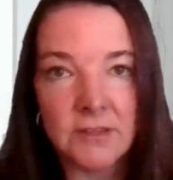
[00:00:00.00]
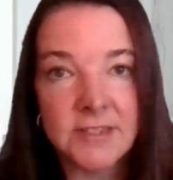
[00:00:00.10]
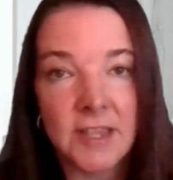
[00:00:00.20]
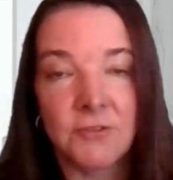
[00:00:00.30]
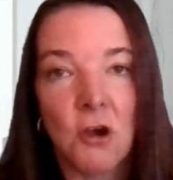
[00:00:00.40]

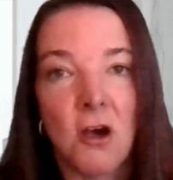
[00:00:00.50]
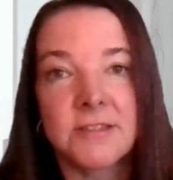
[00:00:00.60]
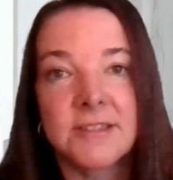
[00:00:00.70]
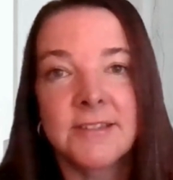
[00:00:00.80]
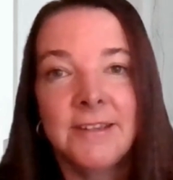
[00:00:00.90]
save
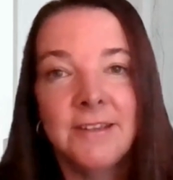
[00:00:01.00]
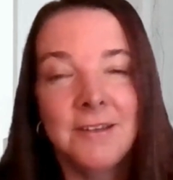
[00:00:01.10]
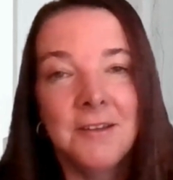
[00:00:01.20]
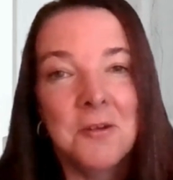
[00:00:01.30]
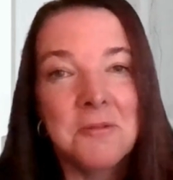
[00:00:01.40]
costs.
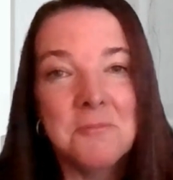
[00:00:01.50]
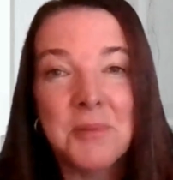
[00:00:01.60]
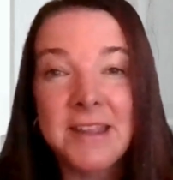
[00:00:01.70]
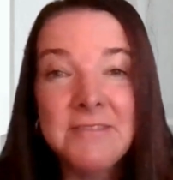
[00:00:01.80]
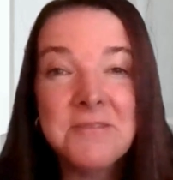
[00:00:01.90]

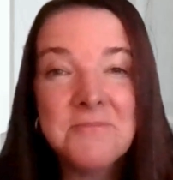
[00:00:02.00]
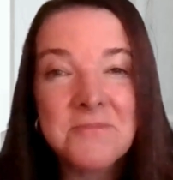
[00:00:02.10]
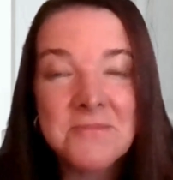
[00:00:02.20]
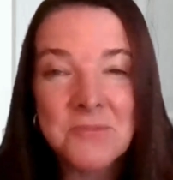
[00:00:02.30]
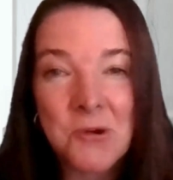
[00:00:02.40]
But
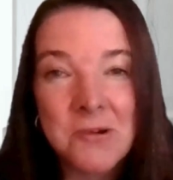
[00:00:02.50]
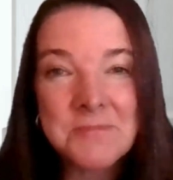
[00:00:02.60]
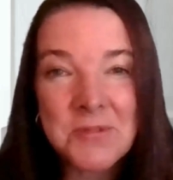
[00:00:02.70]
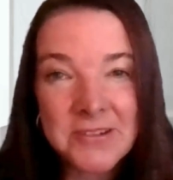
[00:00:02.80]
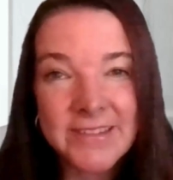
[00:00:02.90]
even more
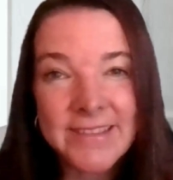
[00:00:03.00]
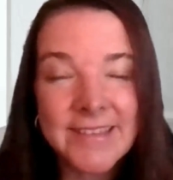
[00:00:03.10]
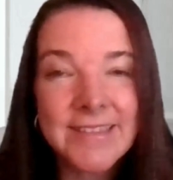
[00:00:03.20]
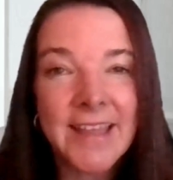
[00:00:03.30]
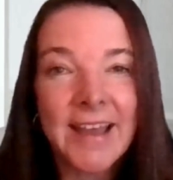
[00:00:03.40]
important
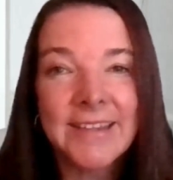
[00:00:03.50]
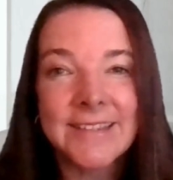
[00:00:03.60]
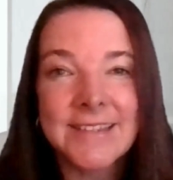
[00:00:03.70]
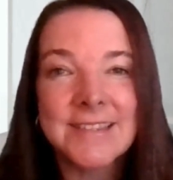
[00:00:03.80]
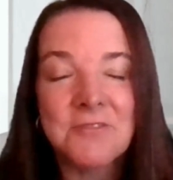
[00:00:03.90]
than that
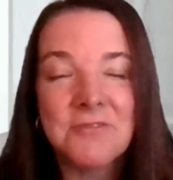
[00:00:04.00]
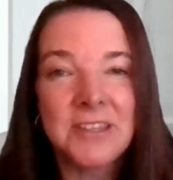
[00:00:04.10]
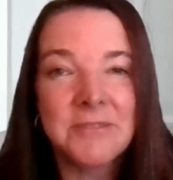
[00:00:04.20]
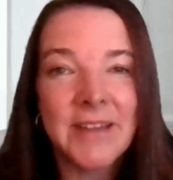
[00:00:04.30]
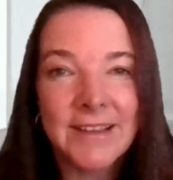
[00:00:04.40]
is the
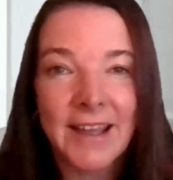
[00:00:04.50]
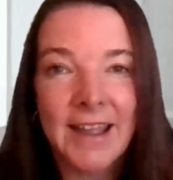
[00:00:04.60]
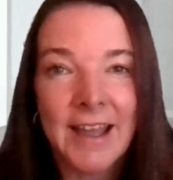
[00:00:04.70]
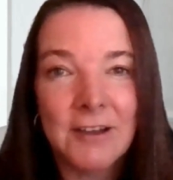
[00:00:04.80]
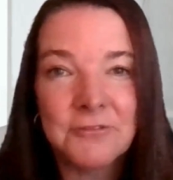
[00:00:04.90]
feedback I
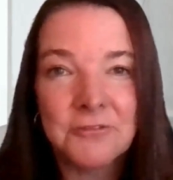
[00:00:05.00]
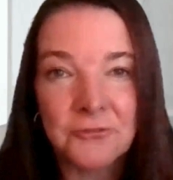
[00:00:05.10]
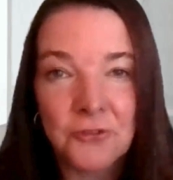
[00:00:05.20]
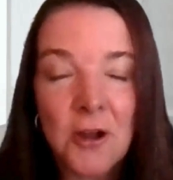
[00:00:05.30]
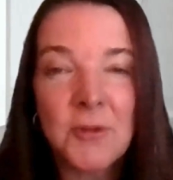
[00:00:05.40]
have
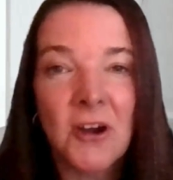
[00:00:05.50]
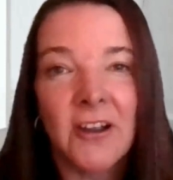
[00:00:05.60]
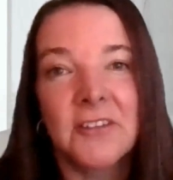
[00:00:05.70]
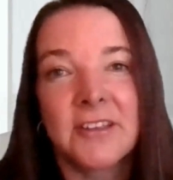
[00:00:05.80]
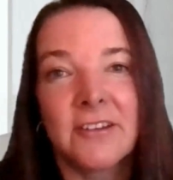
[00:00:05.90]
from our
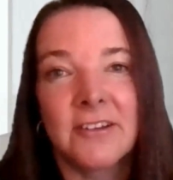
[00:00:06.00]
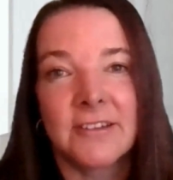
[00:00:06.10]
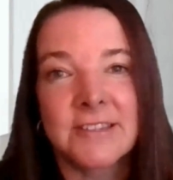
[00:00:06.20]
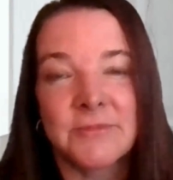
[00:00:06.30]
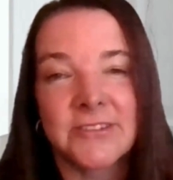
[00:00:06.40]
healthcare
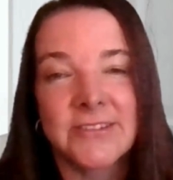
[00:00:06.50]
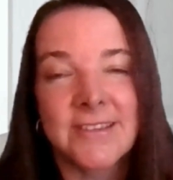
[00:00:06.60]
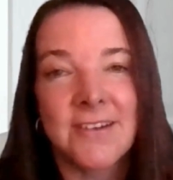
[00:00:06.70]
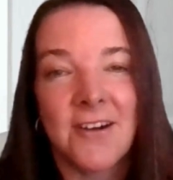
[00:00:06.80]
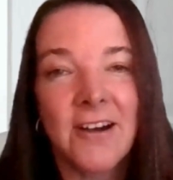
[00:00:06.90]

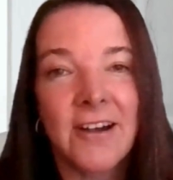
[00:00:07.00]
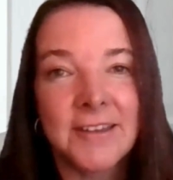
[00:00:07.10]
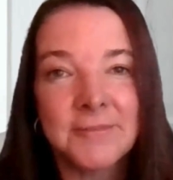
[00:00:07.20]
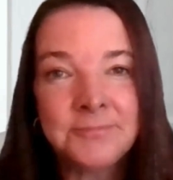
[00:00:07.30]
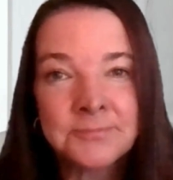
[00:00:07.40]
customers
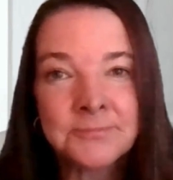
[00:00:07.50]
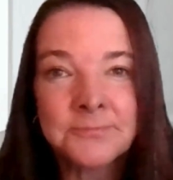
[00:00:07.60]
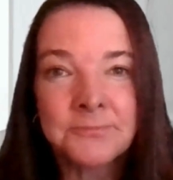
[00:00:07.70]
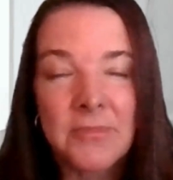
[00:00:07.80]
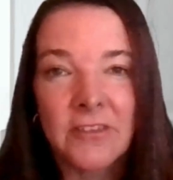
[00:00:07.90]
on
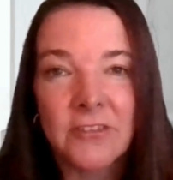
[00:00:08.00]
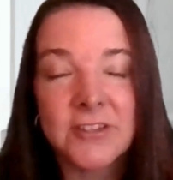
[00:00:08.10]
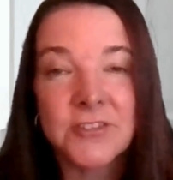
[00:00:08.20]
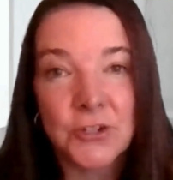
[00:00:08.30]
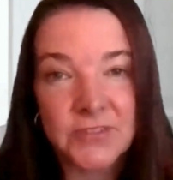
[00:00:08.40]

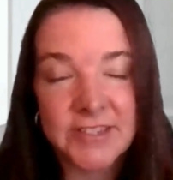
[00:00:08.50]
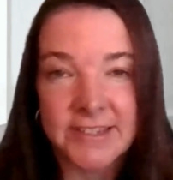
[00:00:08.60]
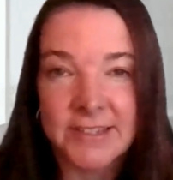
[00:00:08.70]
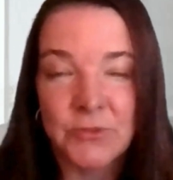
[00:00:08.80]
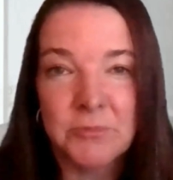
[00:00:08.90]
the
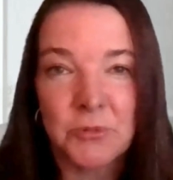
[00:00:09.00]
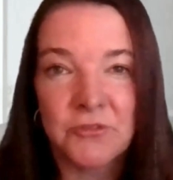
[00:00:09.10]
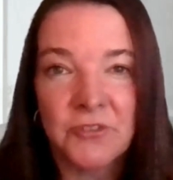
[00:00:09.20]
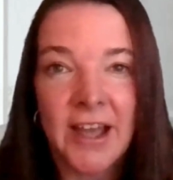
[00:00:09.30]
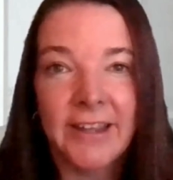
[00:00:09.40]
services we
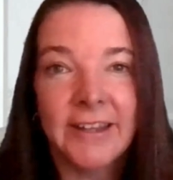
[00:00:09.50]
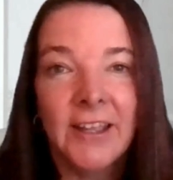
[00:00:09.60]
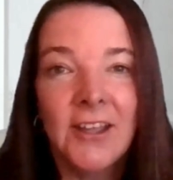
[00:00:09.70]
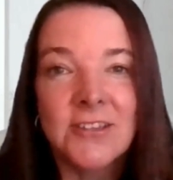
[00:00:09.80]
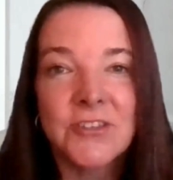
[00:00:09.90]
provide.
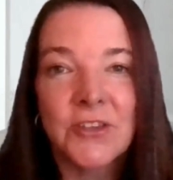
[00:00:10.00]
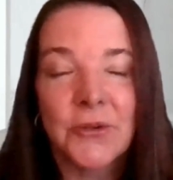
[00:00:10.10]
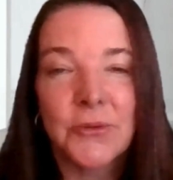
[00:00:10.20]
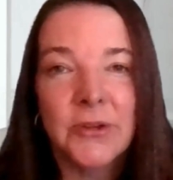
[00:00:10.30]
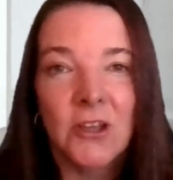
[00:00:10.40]

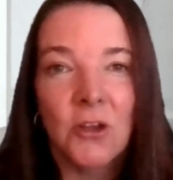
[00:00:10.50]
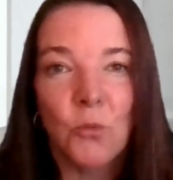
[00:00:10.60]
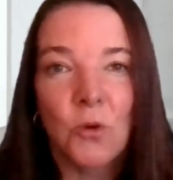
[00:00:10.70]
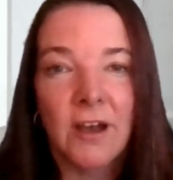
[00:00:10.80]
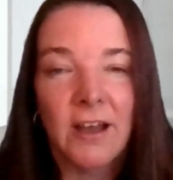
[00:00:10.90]
So
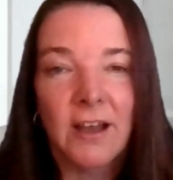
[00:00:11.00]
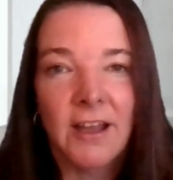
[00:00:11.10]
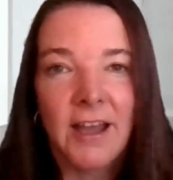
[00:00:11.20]
I